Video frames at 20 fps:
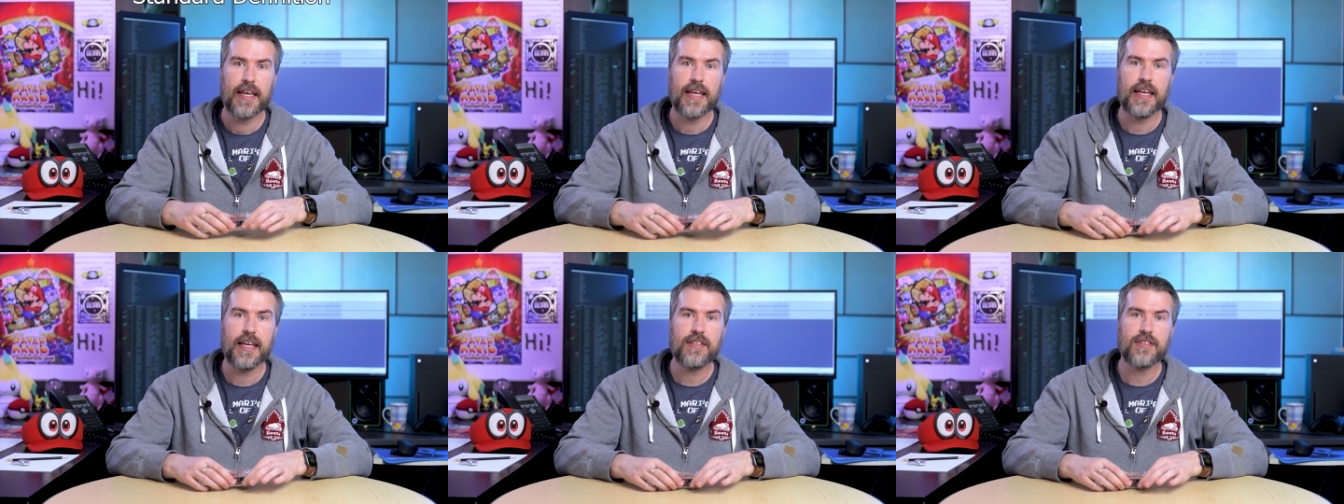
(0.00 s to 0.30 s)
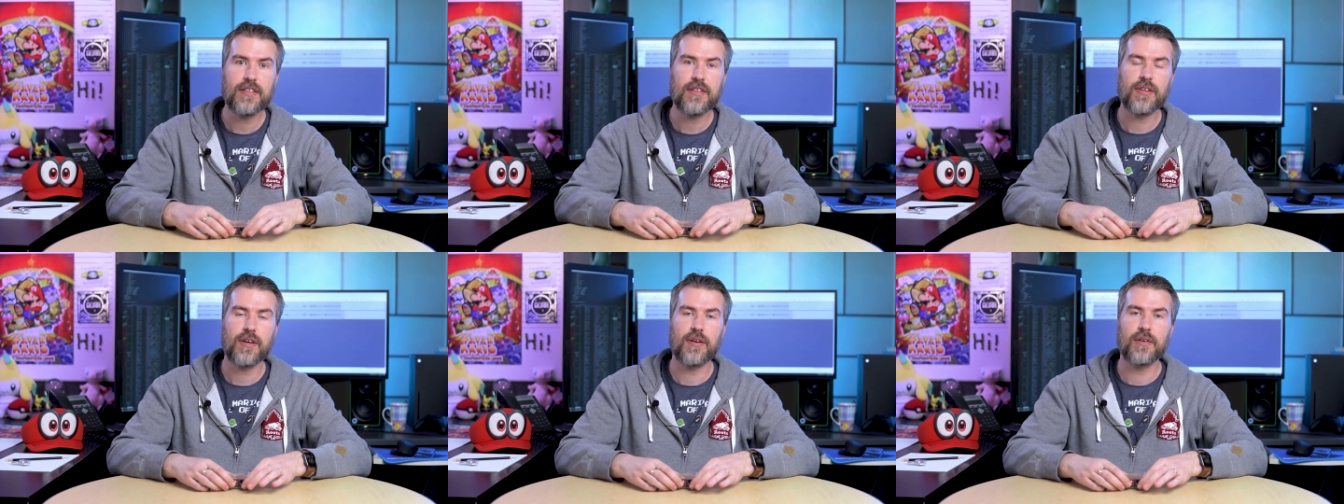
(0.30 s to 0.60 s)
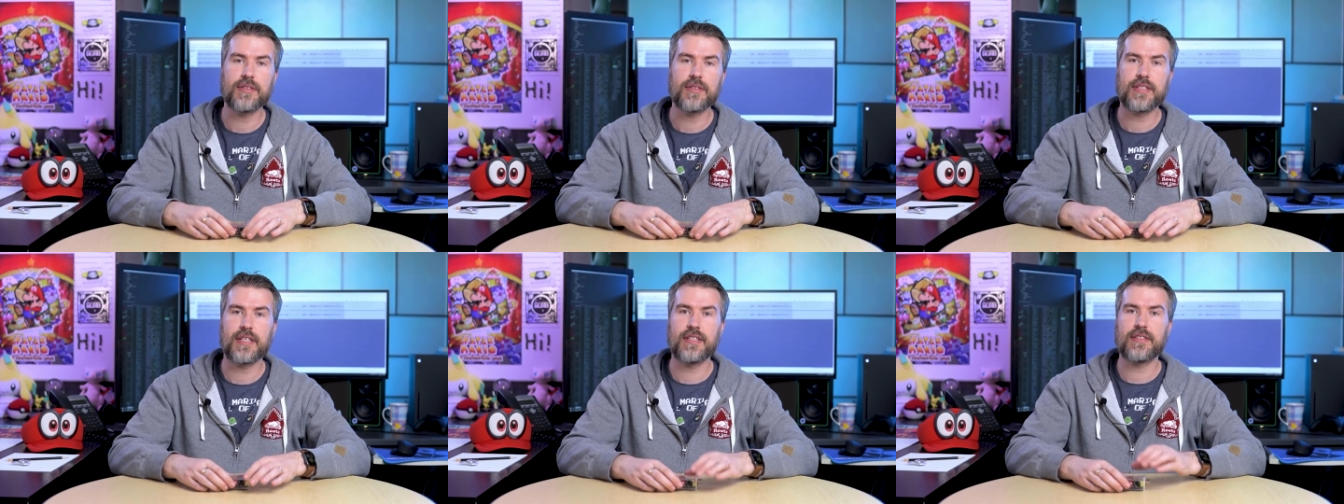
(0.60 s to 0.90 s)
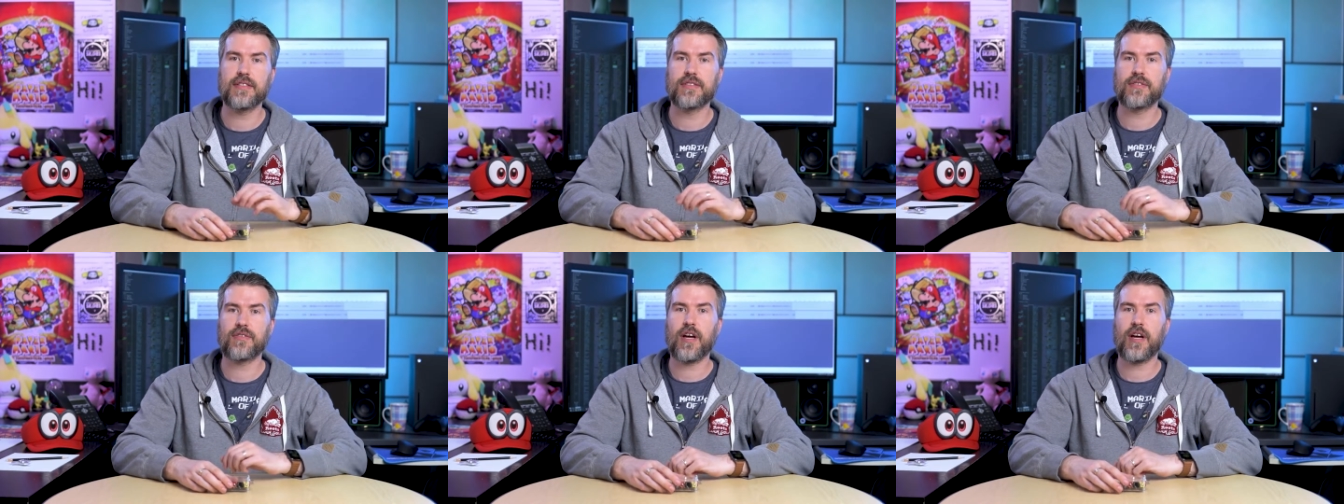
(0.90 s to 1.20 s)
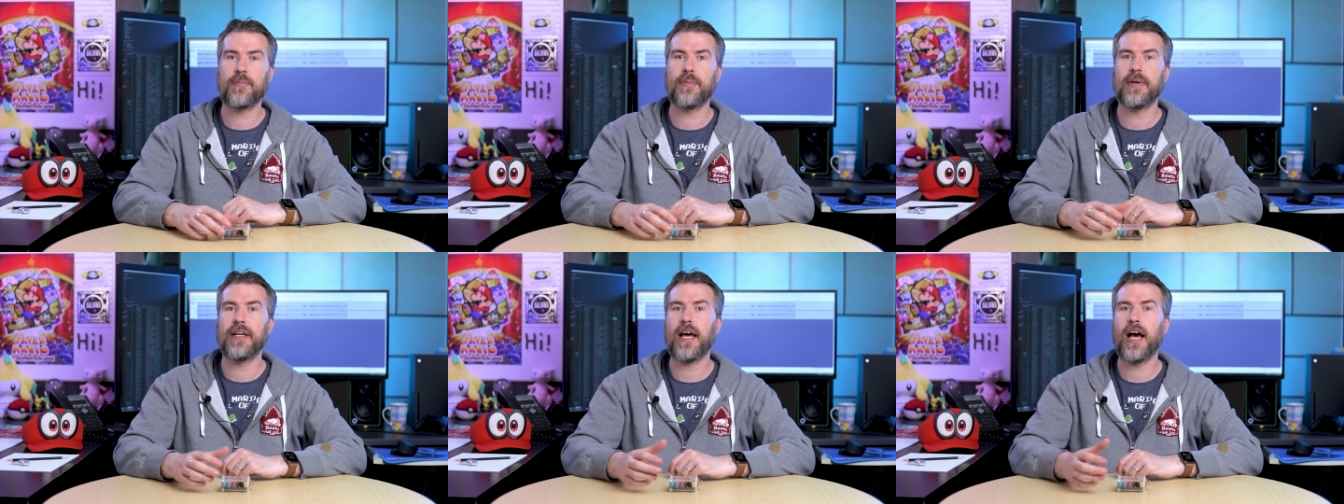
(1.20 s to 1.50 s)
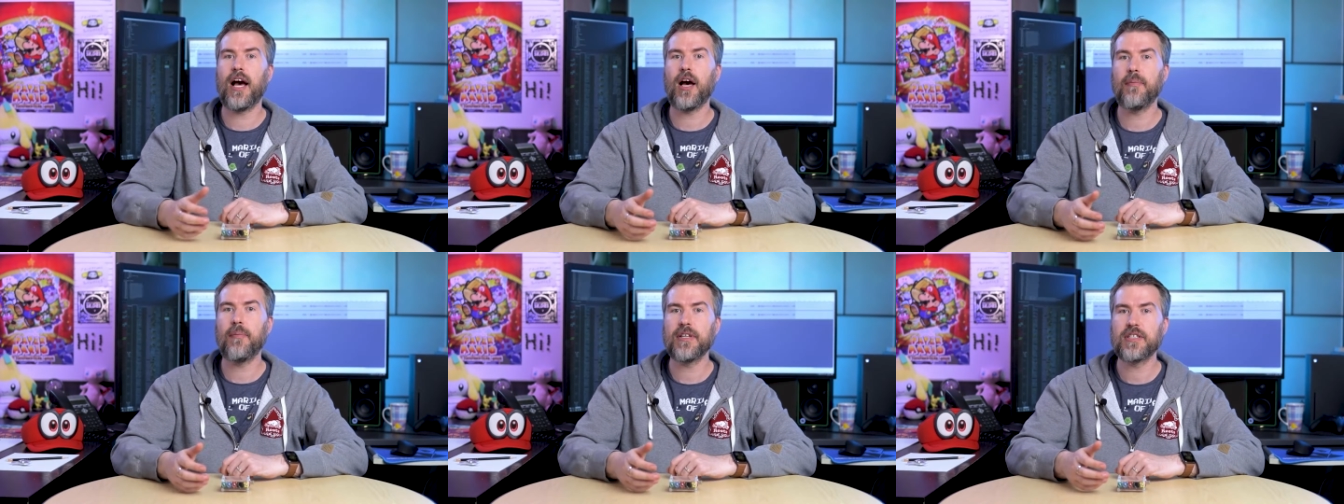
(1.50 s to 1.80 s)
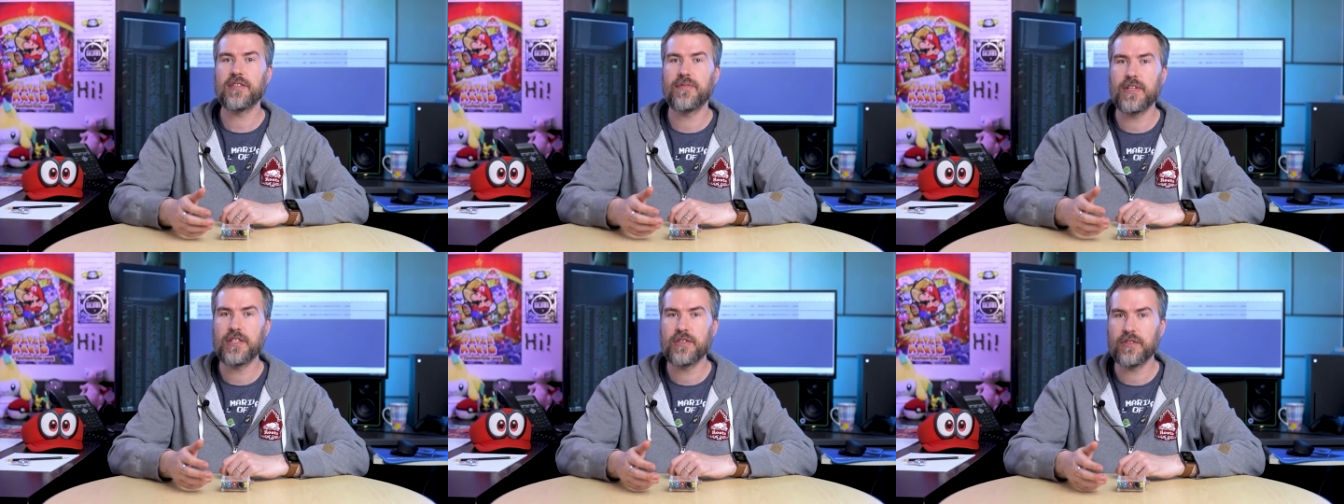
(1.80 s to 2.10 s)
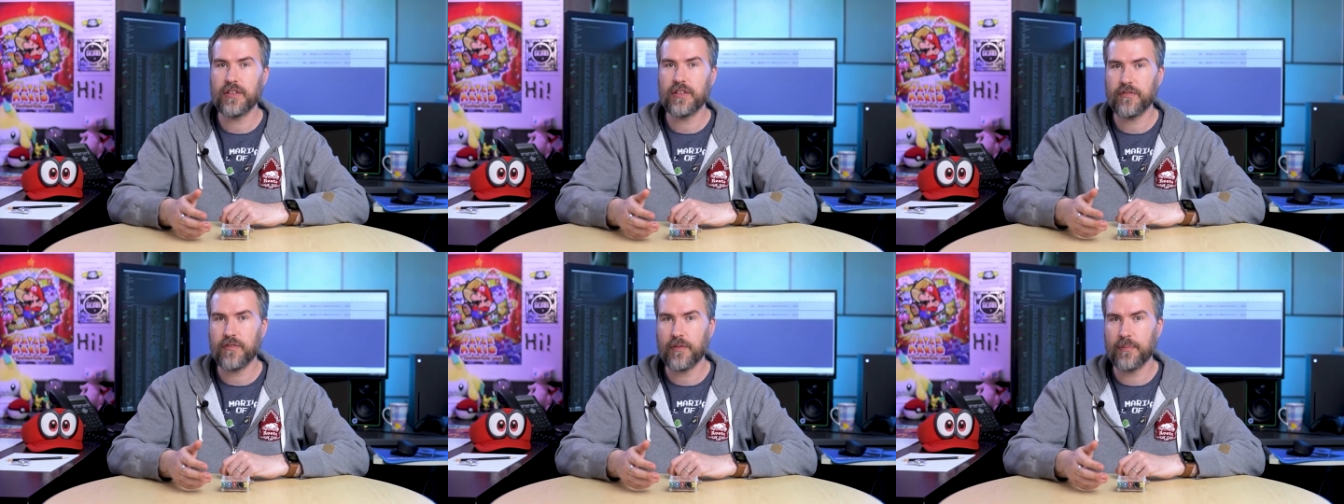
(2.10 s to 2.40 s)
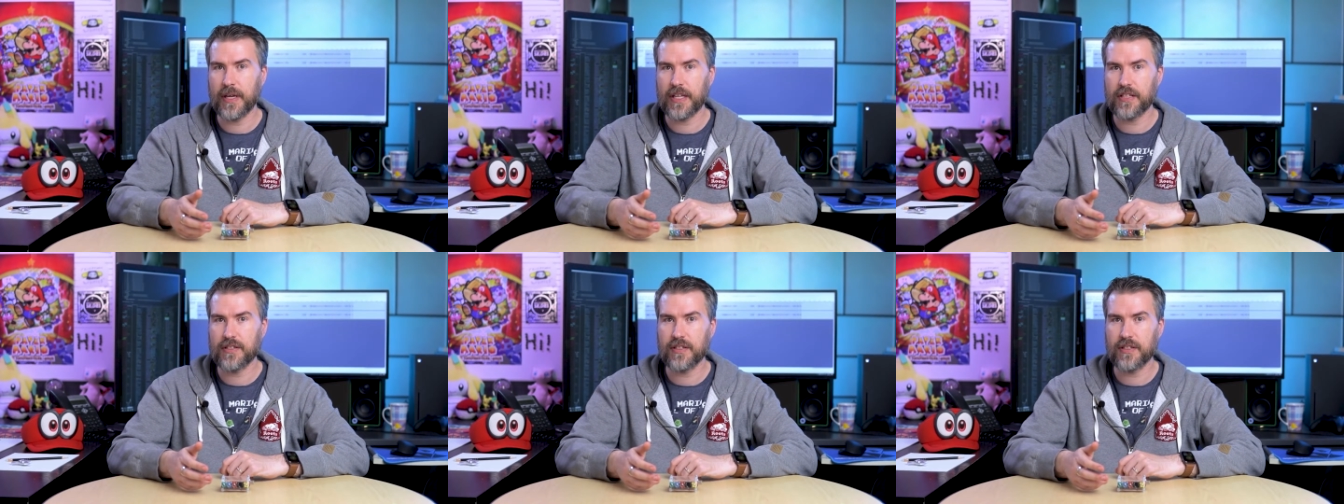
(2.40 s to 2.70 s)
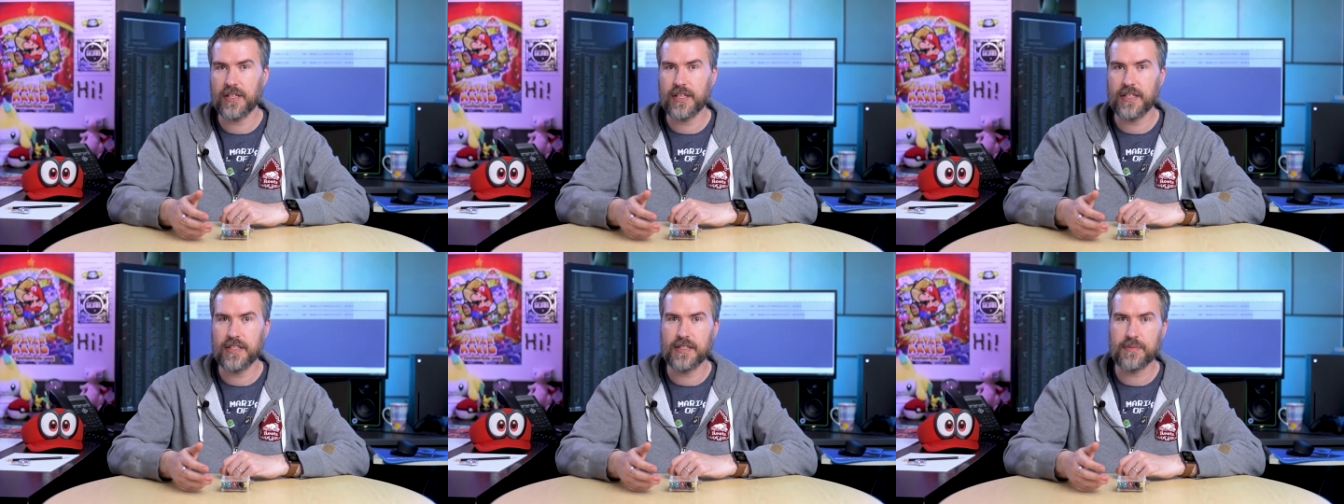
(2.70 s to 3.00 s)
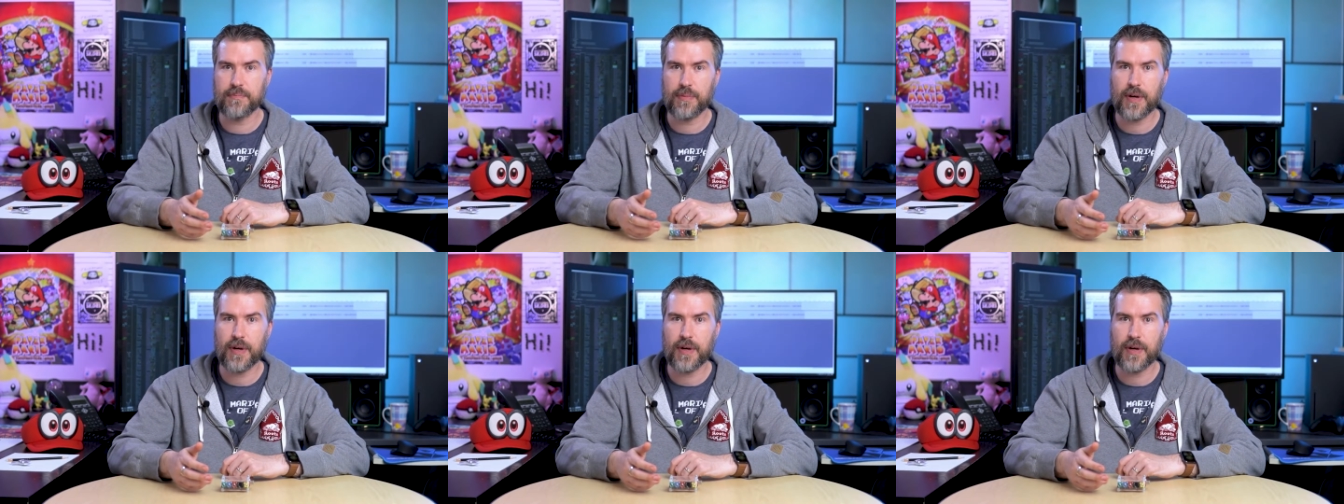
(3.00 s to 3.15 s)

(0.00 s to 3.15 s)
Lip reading: Each of those is describing how much visual information is